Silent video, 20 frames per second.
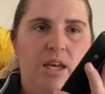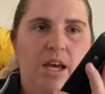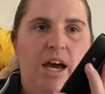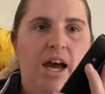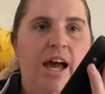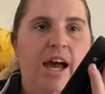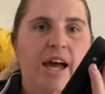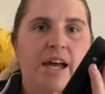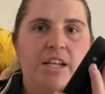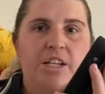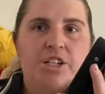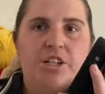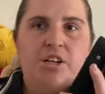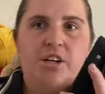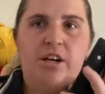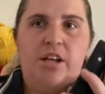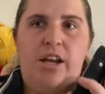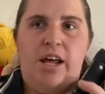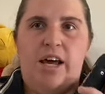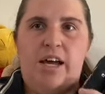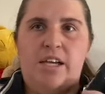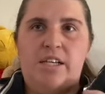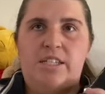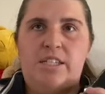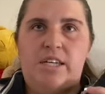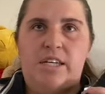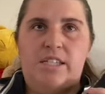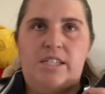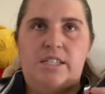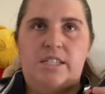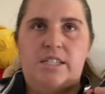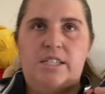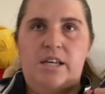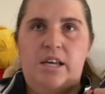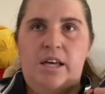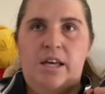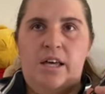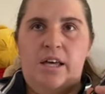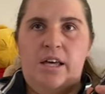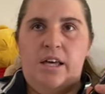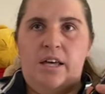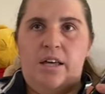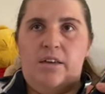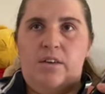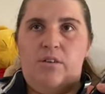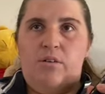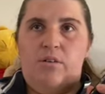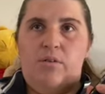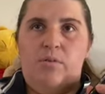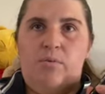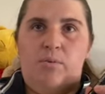and you can access your